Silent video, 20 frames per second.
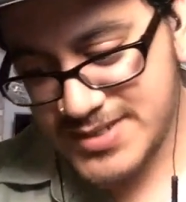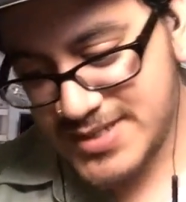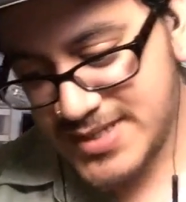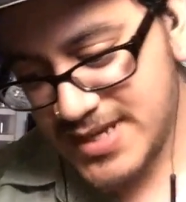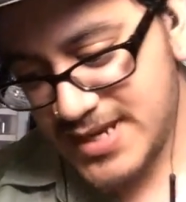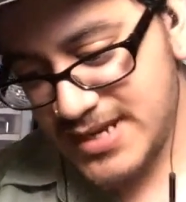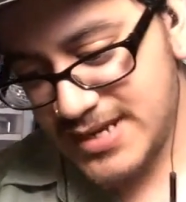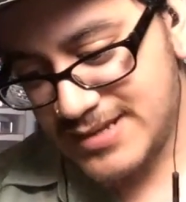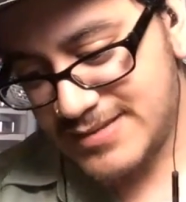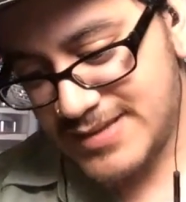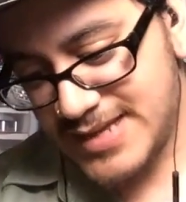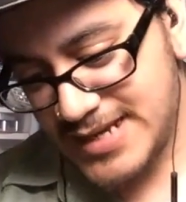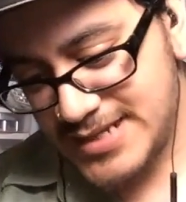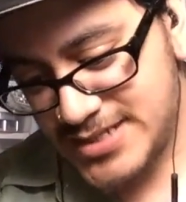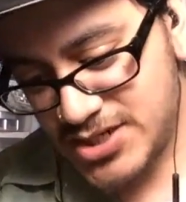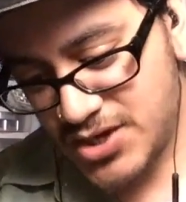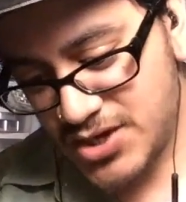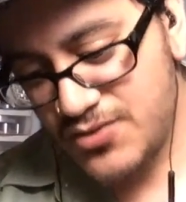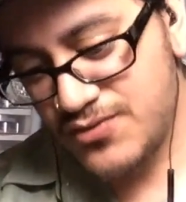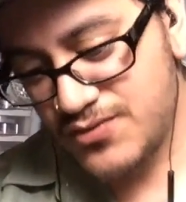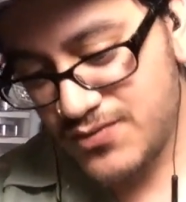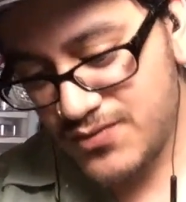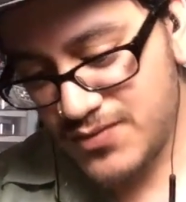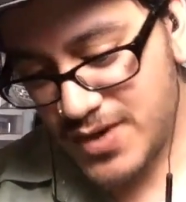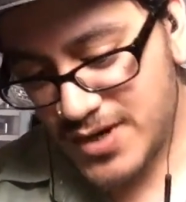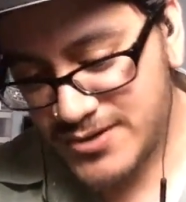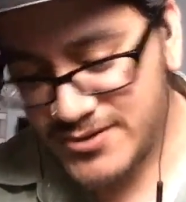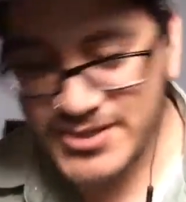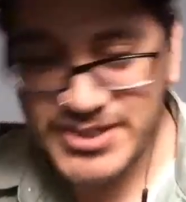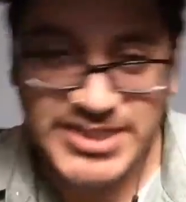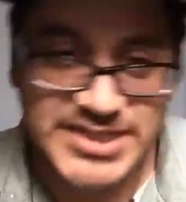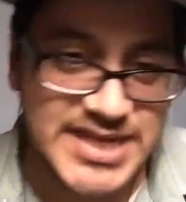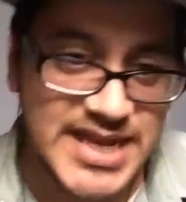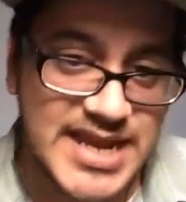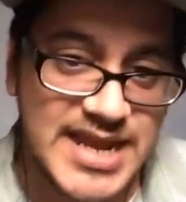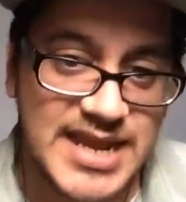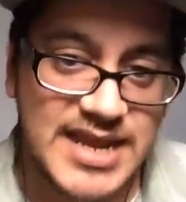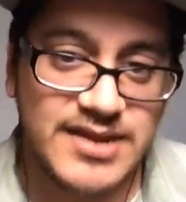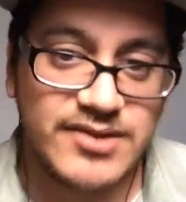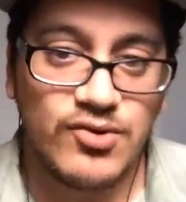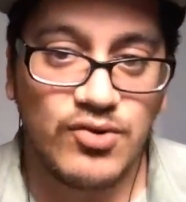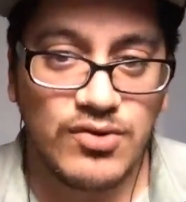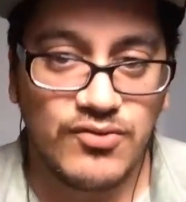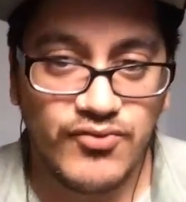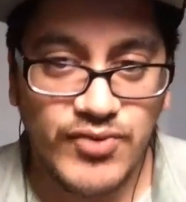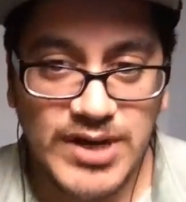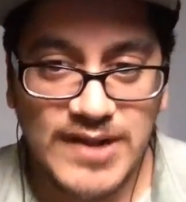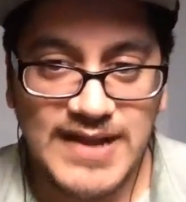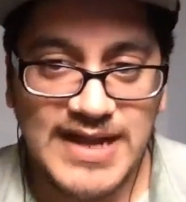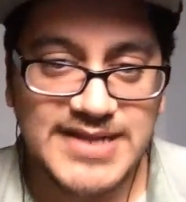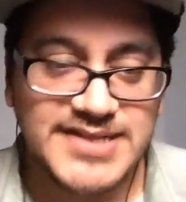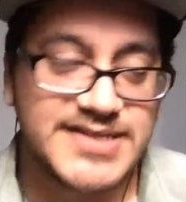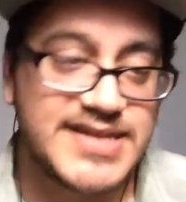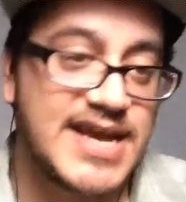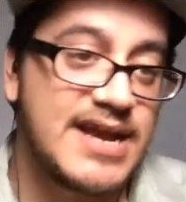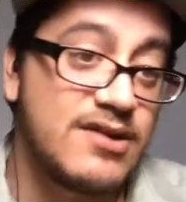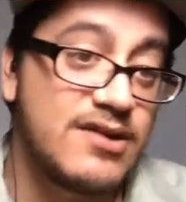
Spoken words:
they don't understand or realize that,